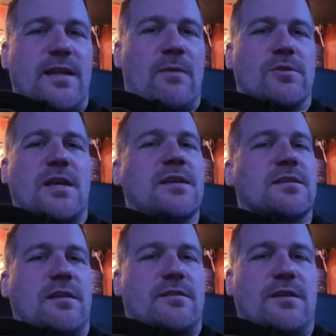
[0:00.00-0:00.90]
That was
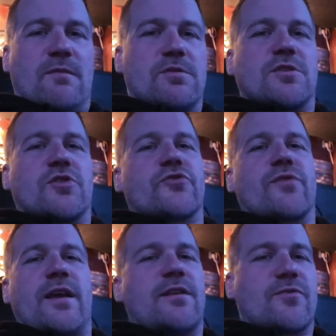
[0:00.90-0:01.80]
excellent. It was
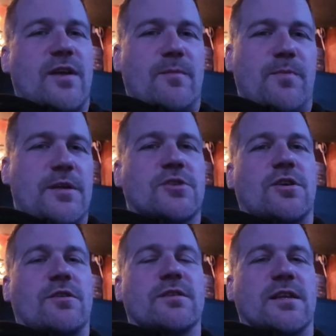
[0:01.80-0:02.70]
great picture.